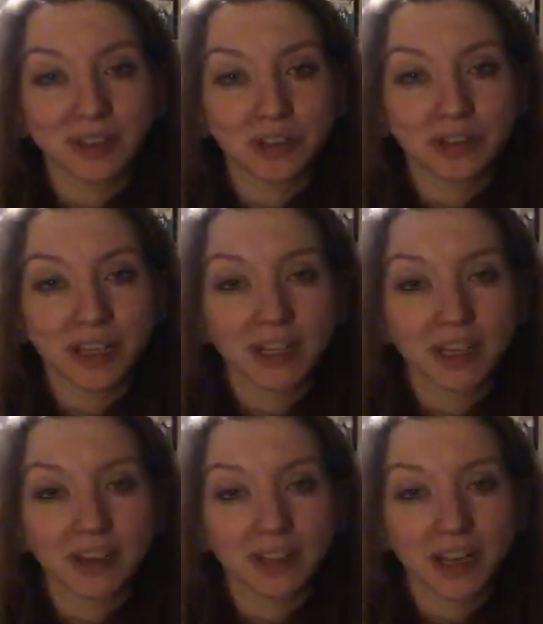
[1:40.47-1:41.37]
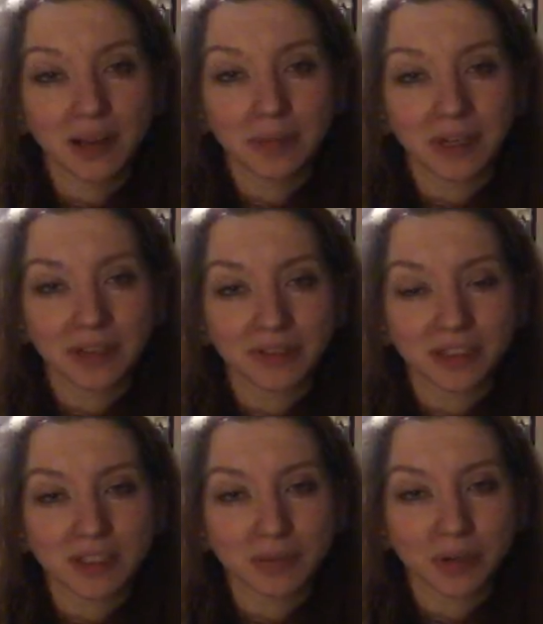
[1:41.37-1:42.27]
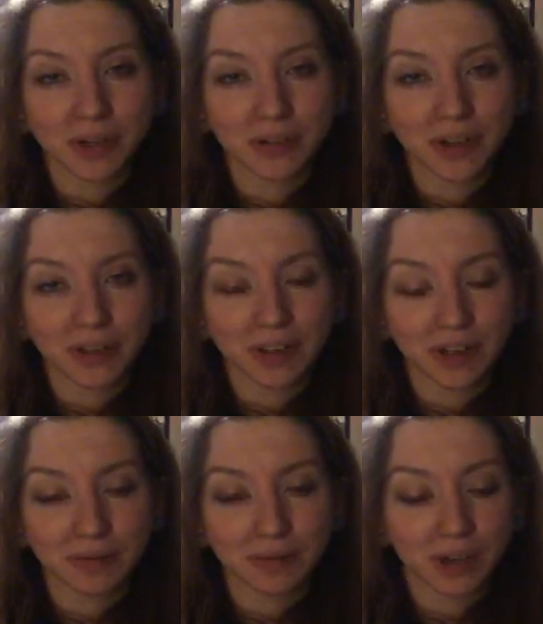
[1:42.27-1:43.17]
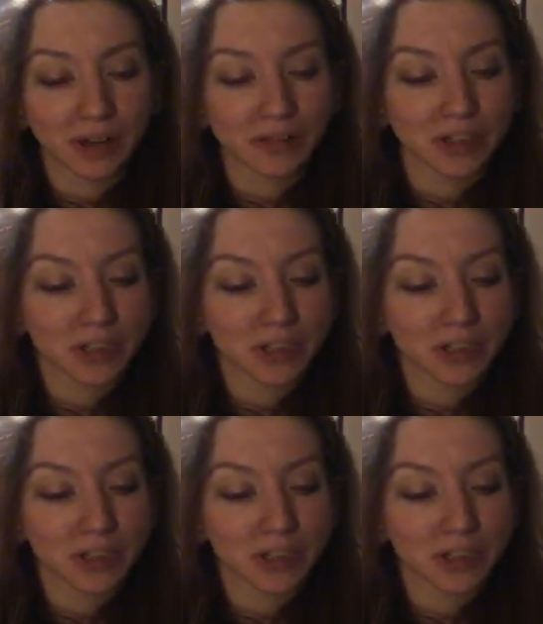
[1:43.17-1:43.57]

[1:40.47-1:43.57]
trick here and there, but if it doesn't work for you, then whatever.